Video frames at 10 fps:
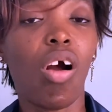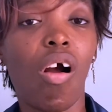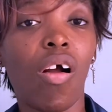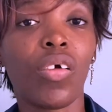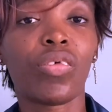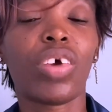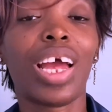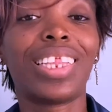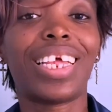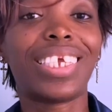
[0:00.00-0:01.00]

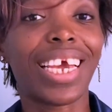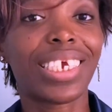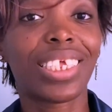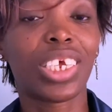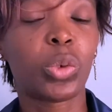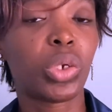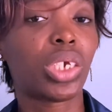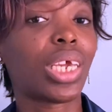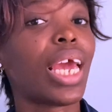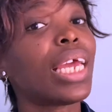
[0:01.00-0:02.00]
of the testes, which
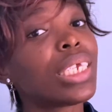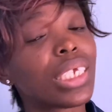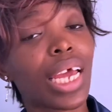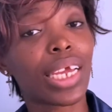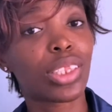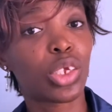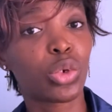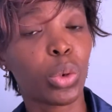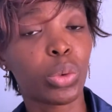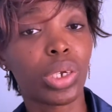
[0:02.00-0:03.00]
is inside the
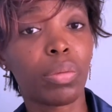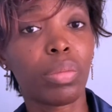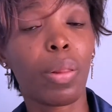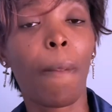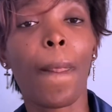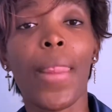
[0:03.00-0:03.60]
scrotum,